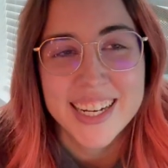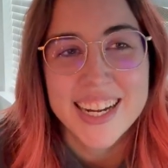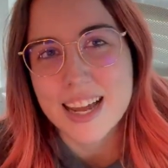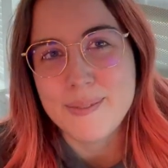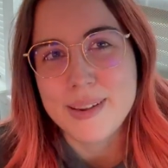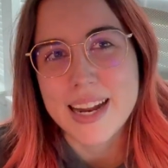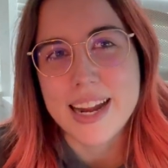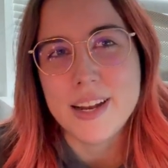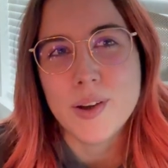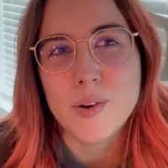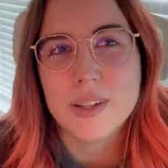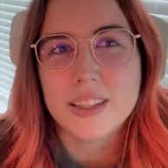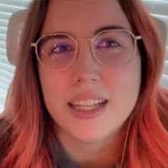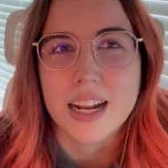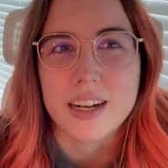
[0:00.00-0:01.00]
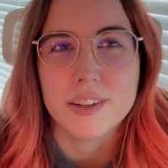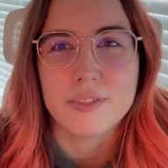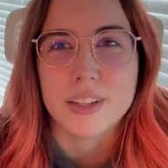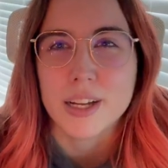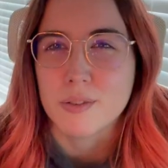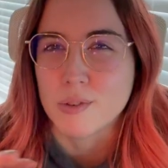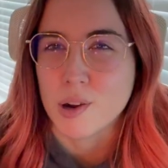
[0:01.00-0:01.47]
I mean, I know a lot of
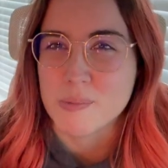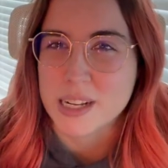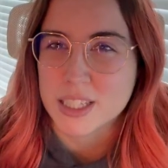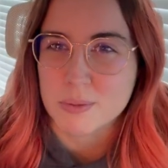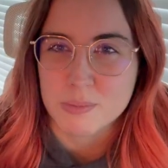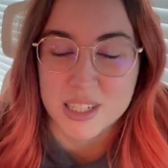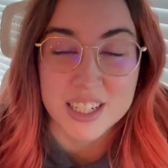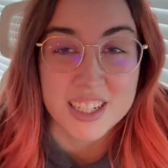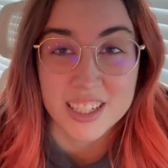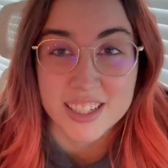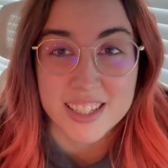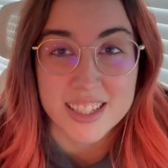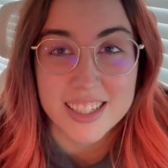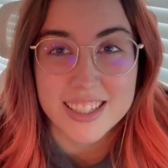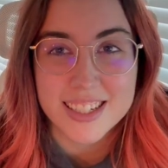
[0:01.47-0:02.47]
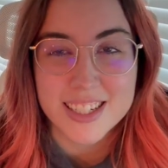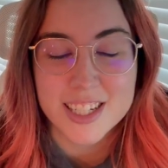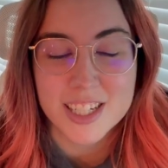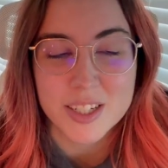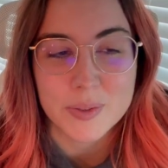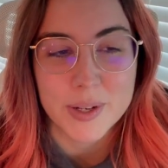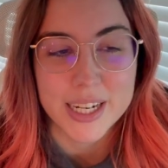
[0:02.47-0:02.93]
like romance books does
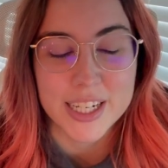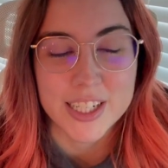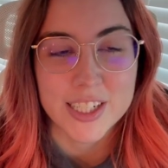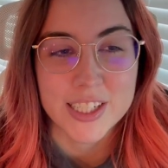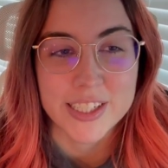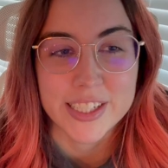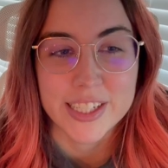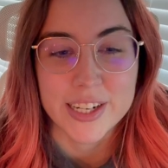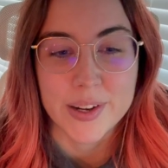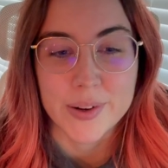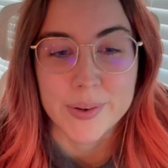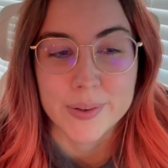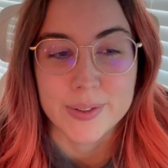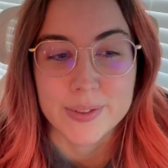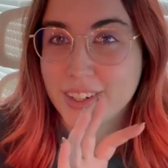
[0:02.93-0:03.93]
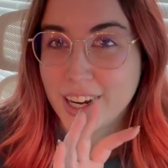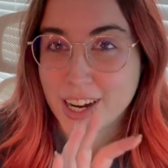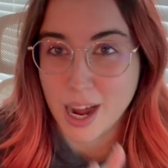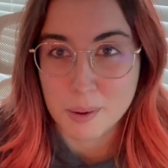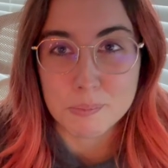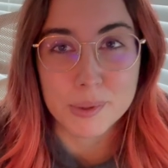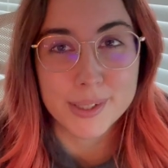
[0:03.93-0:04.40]
this, where, you know, a
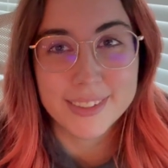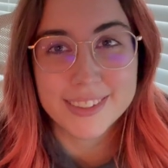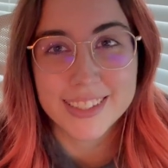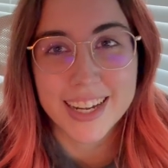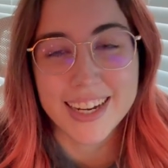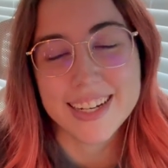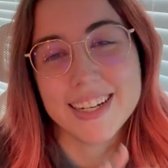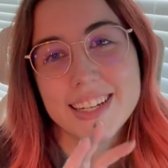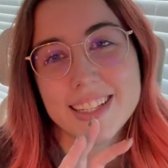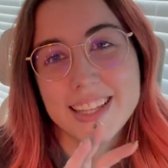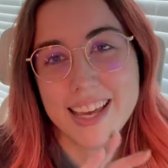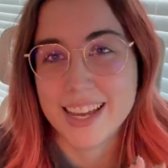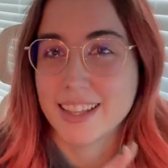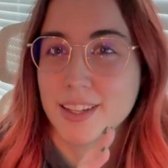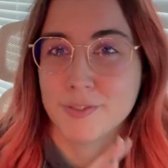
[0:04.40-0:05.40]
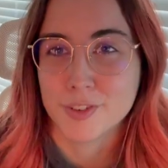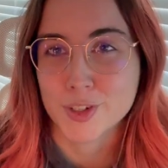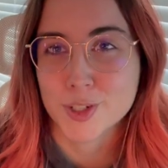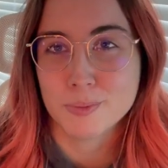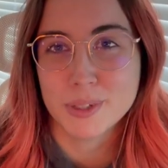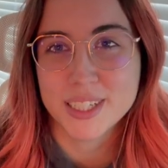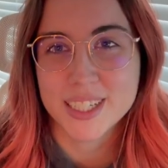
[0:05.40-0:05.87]
couple, and they get the
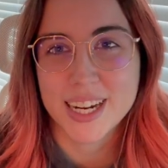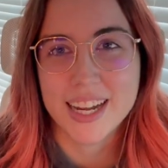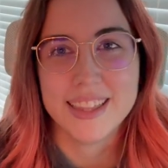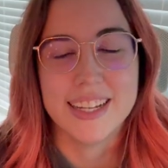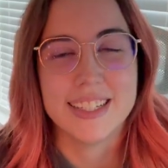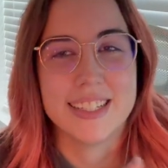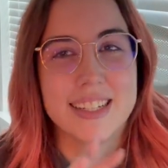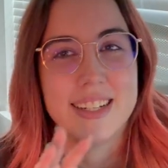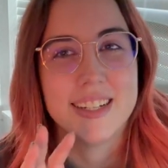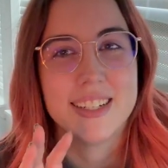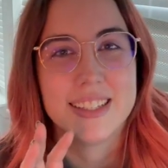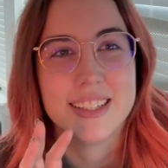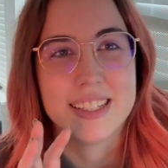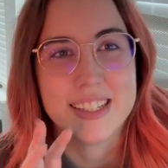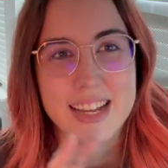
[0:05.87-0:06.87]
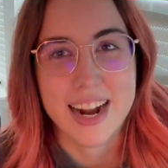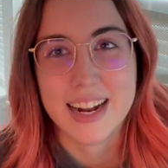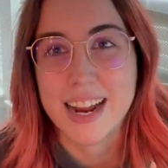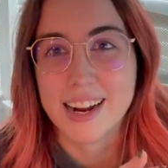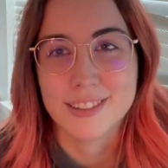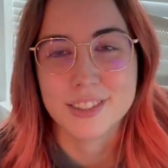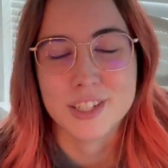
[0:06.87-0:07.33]
first book, and then the side
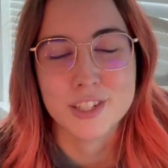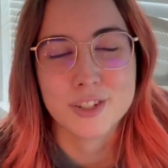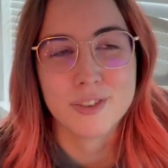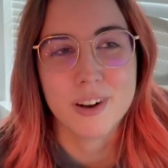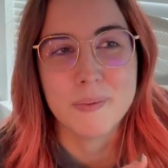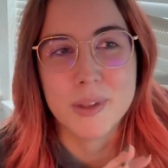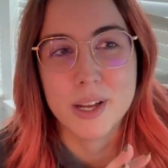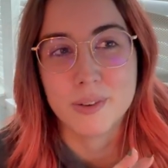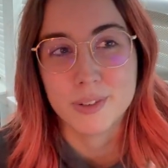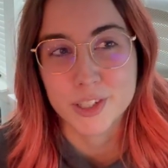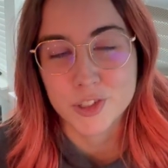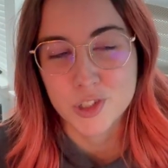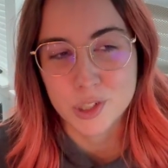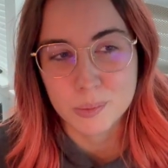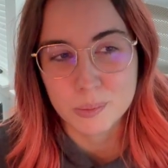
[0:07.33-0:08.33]
characters from the original